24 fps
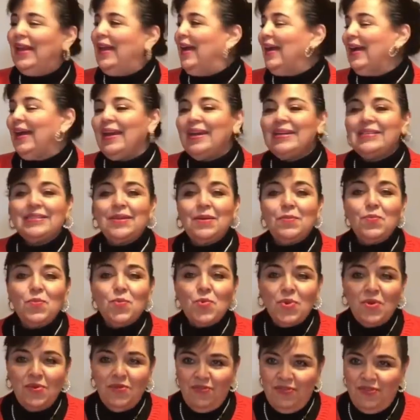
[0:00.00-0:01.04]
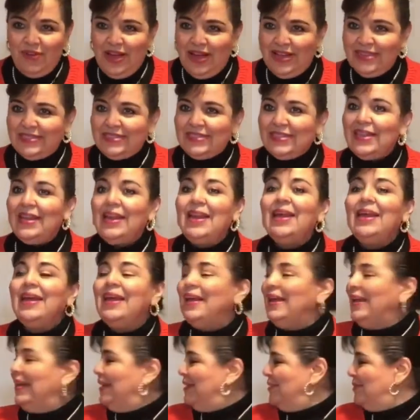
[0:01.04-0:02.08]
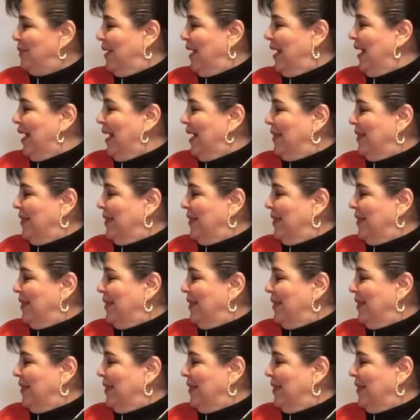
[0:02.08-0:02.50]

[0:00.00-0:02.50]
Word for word: the first part of this vest